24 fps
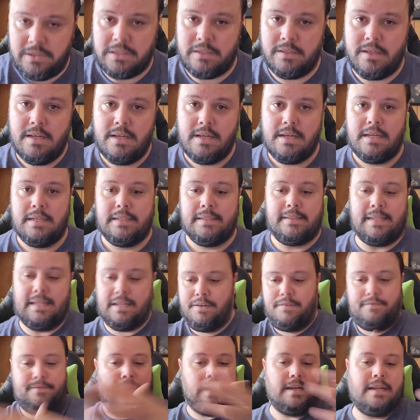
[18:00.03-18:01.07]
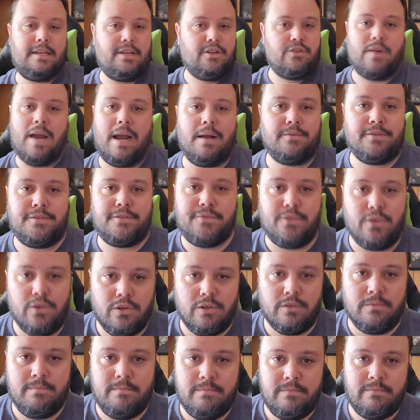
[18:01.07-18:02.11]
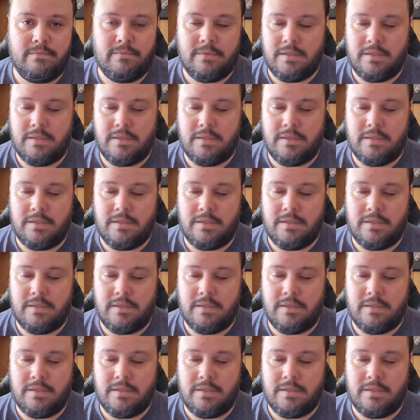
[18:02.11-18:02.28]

and they didn't find any grounds for